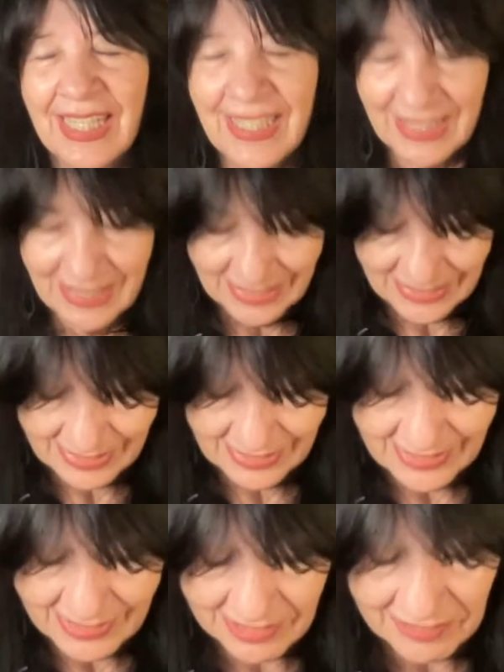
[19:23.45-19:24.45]
And
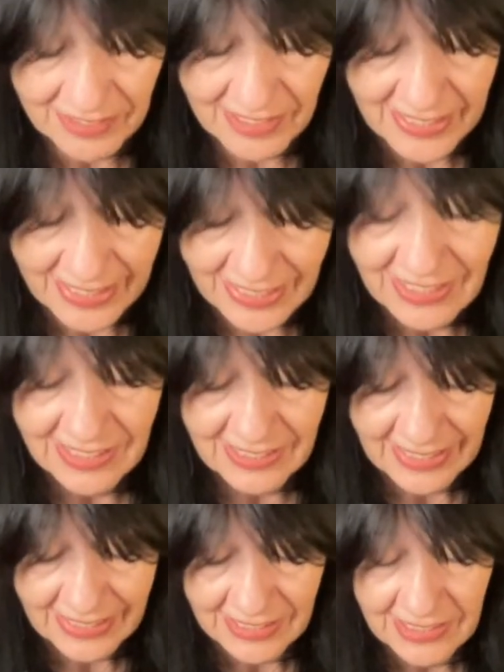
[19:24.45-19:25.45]
it's a very
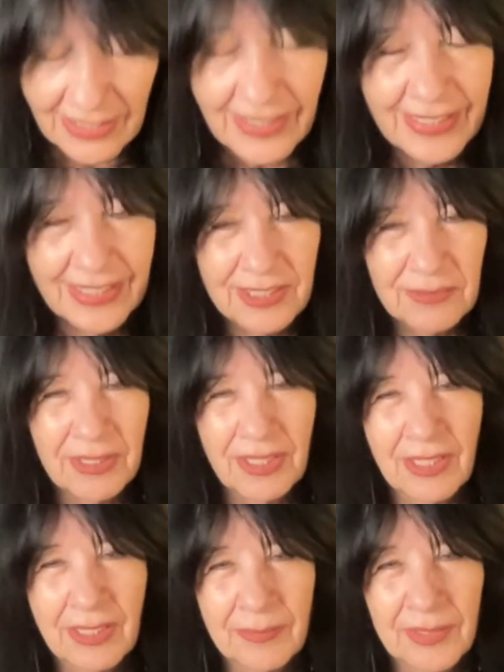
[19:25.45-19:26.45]
inexact science when
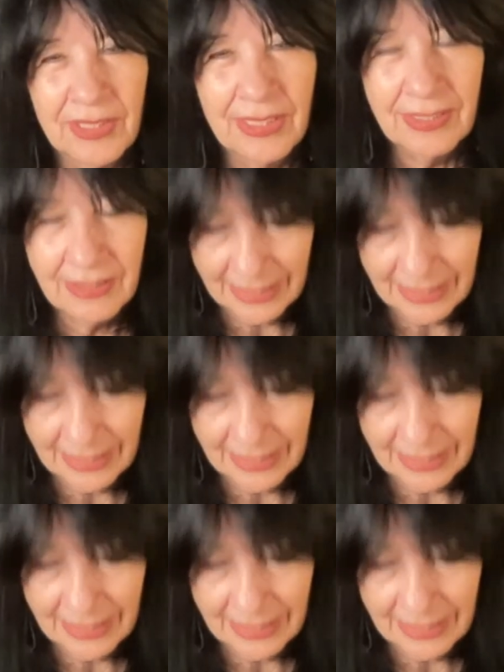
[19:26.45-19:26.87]
it comes